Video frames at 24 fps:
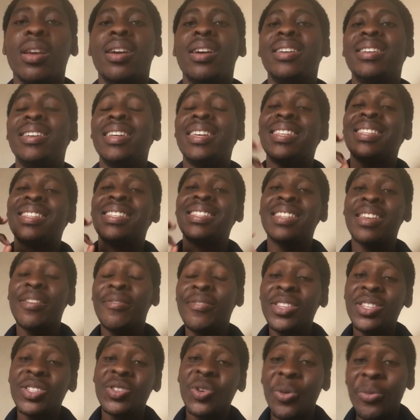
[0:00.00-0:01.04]
The
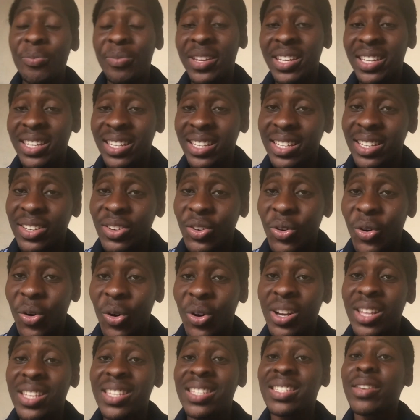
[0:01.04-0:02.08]
7th company or the
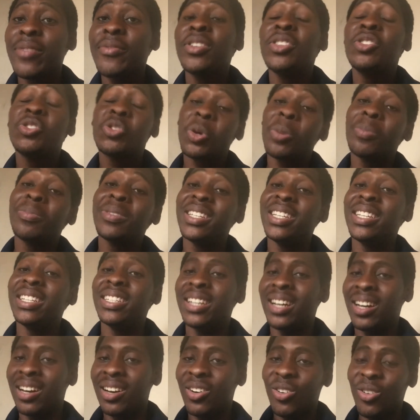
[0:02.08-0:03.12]
7th top
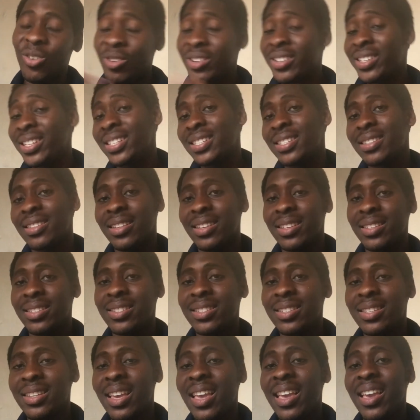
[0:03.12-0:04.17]
gainer on this list
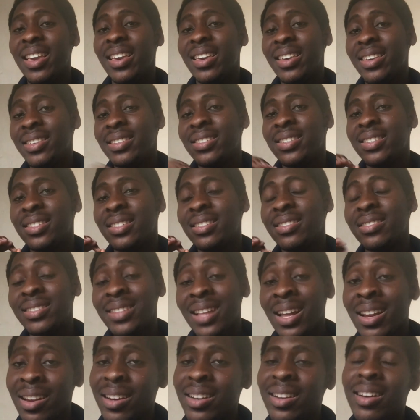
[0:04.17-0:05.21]
is none
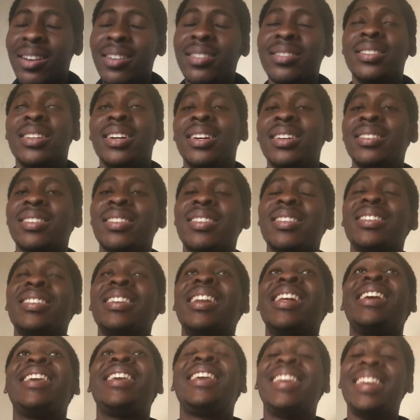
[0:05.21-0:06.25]
other than the
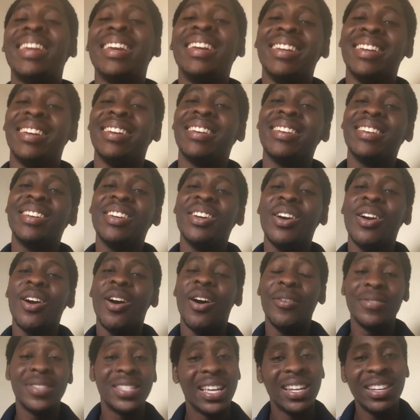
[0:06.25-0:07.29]
king
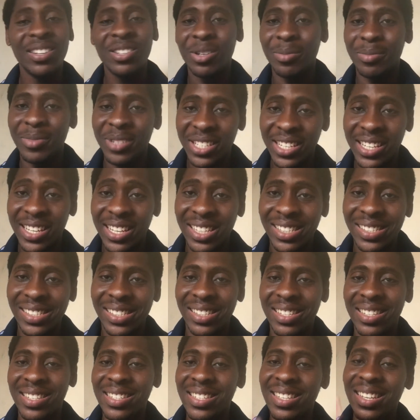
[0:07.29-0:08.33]
of
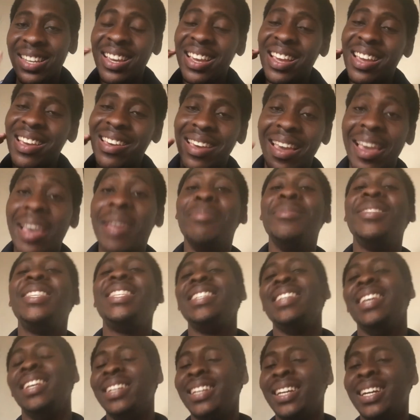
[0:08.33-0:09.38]
telecommunications,
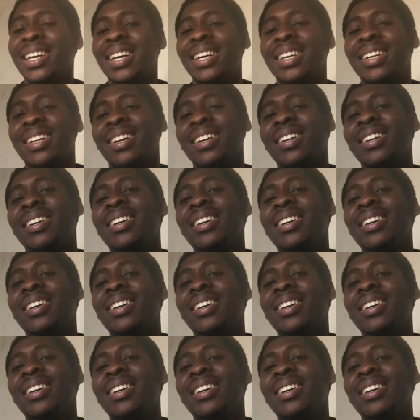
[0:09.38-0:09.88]
MTN Ghana.